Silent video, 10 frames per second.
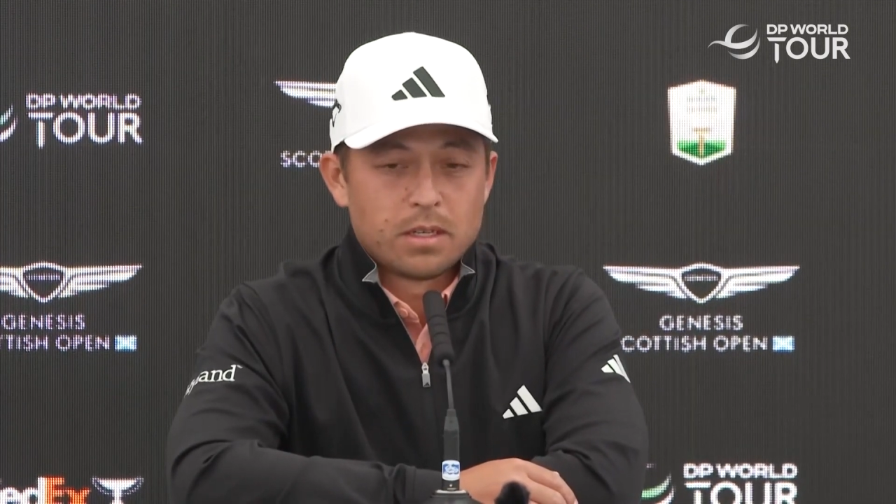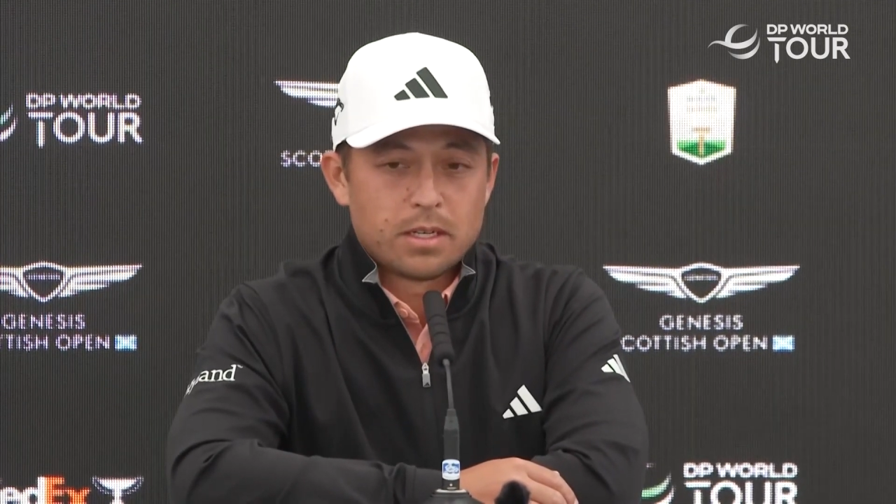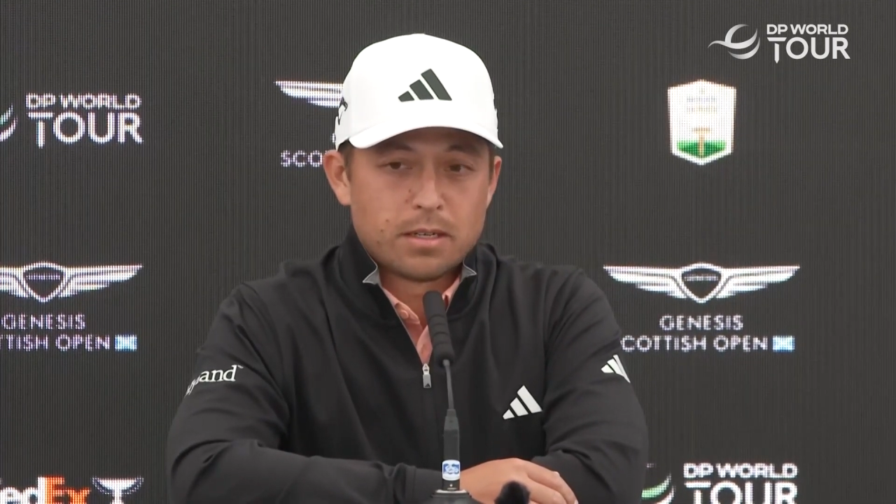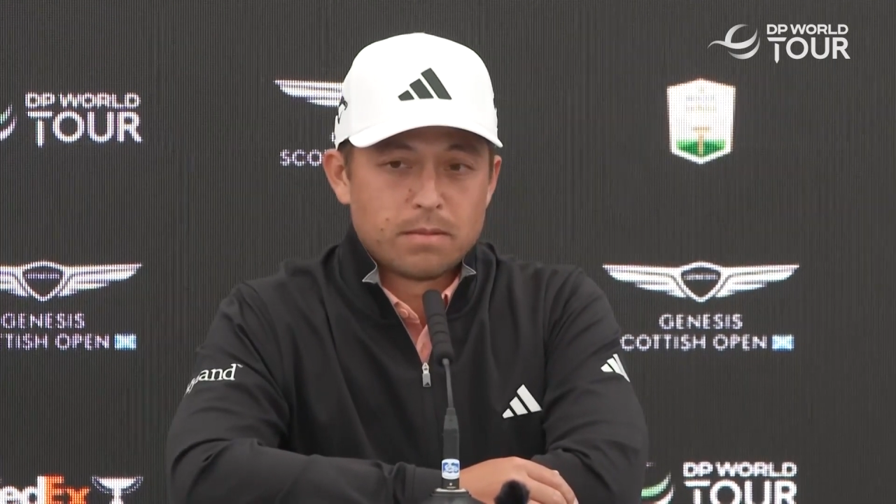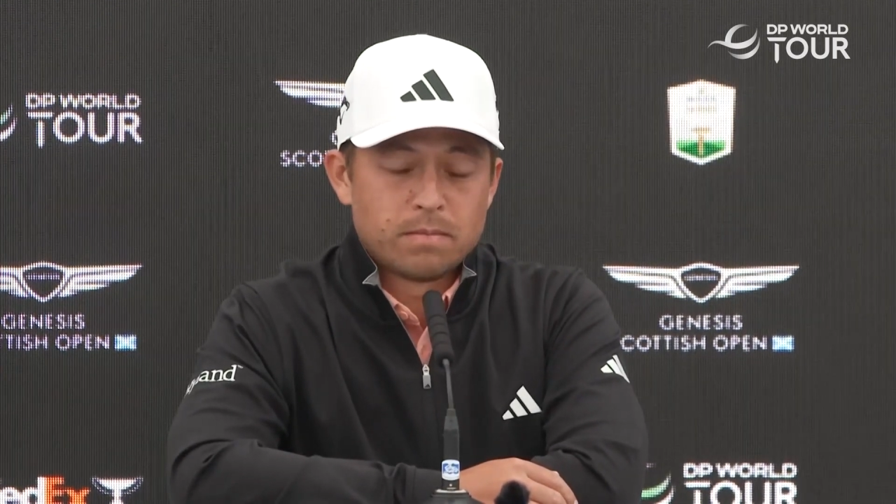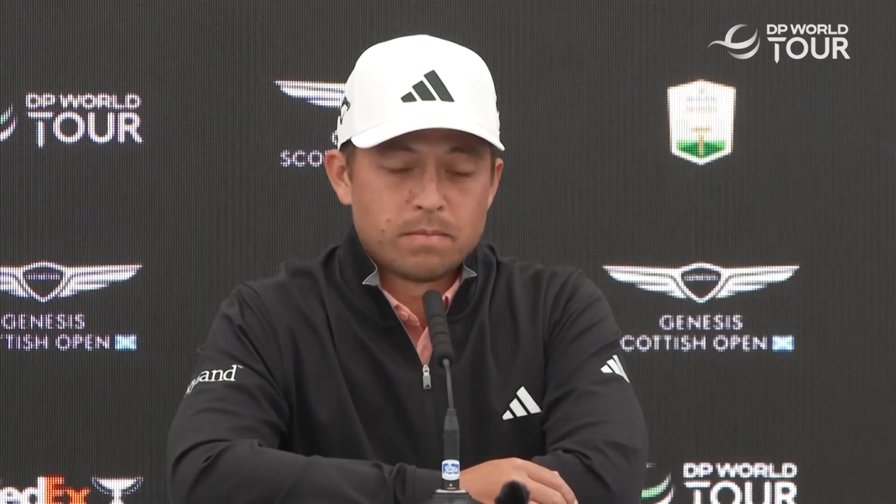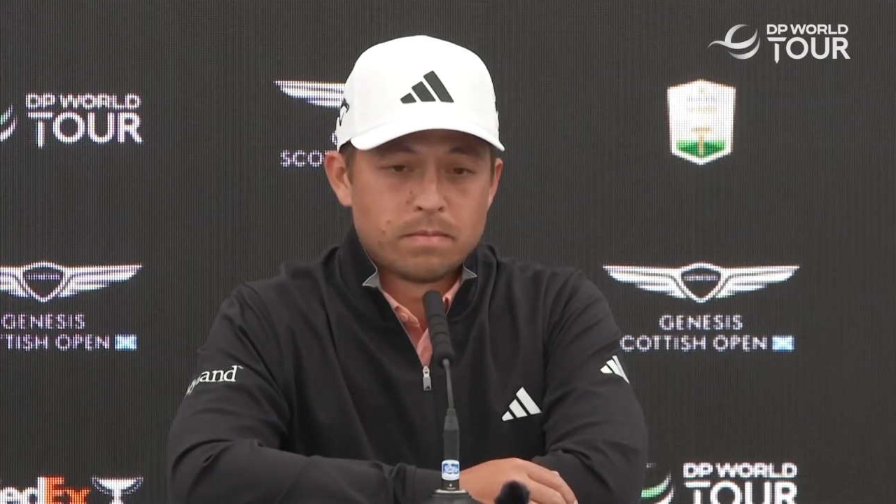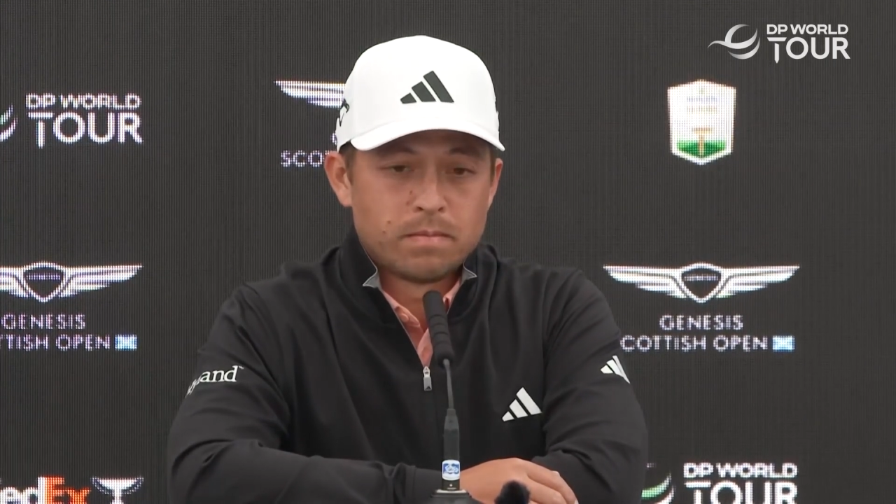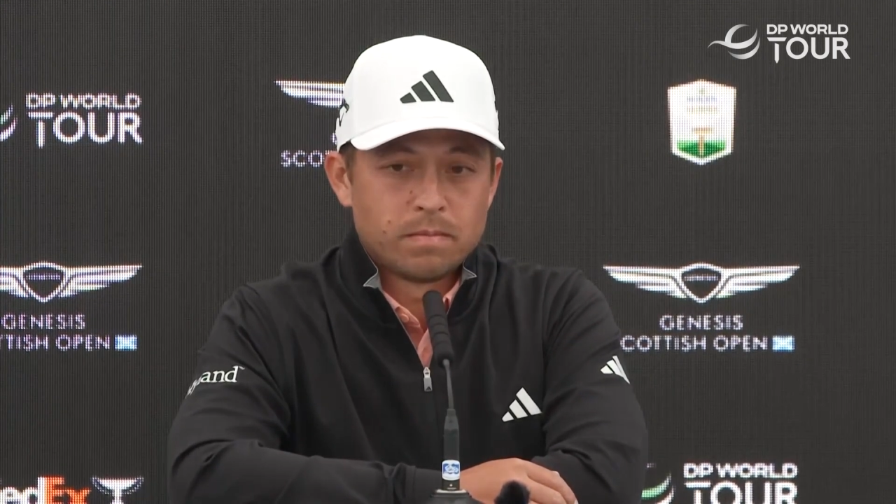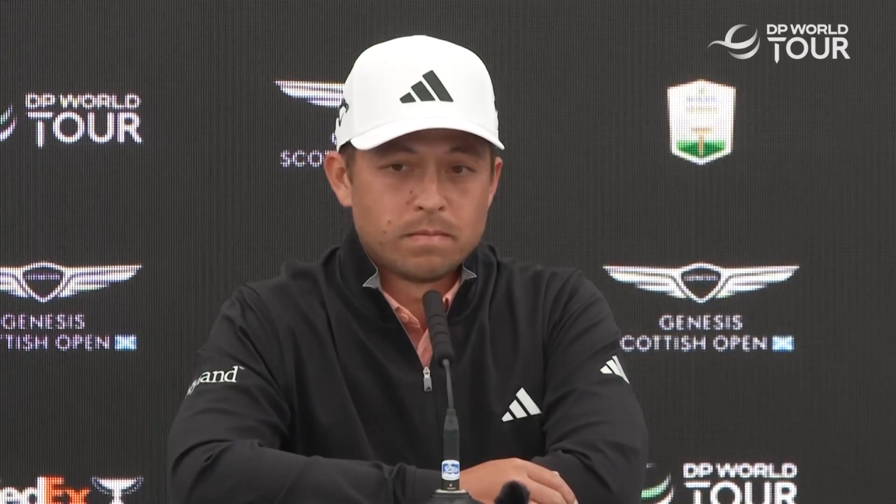Um,
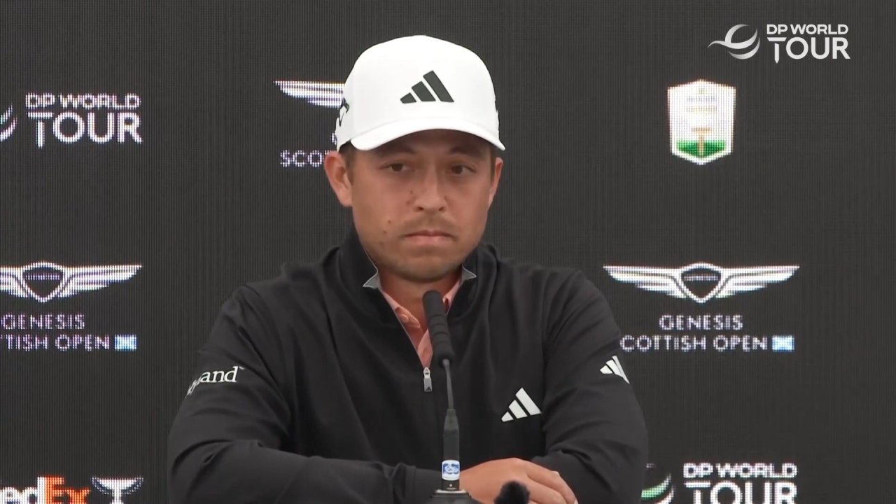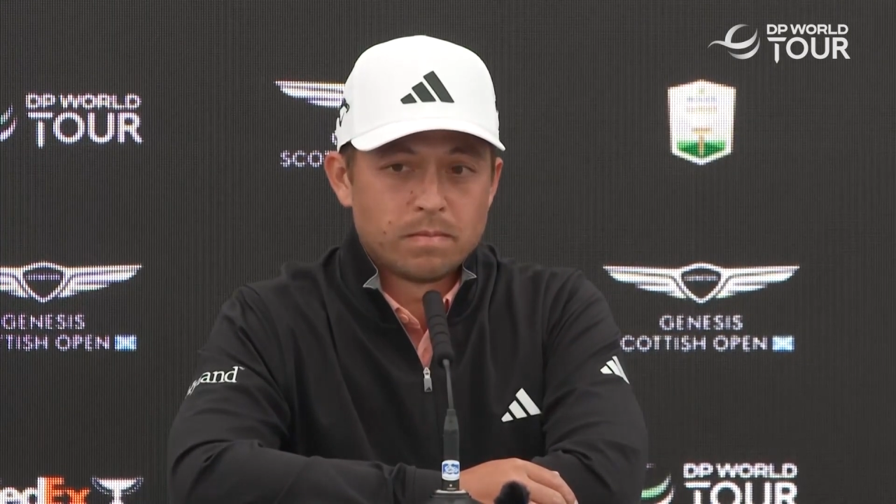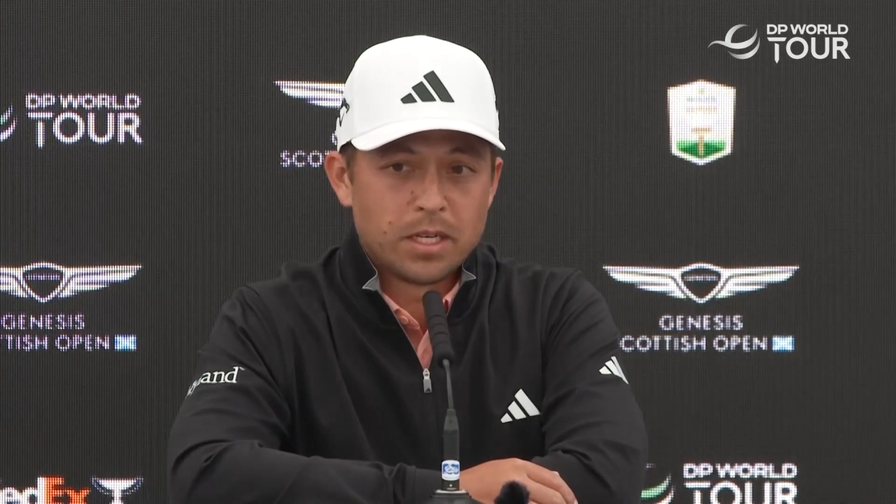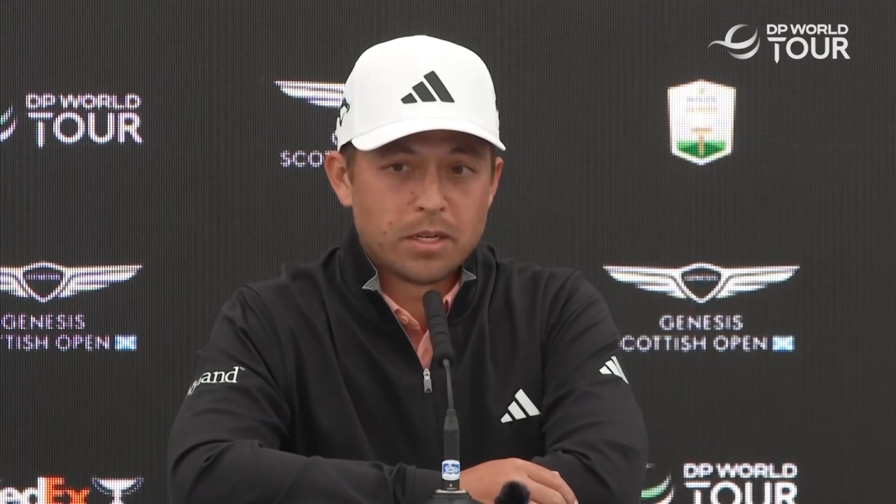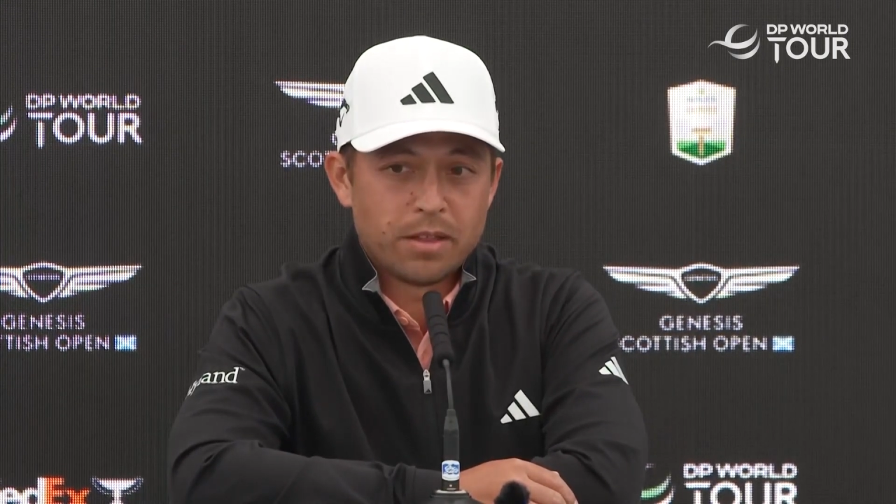you know,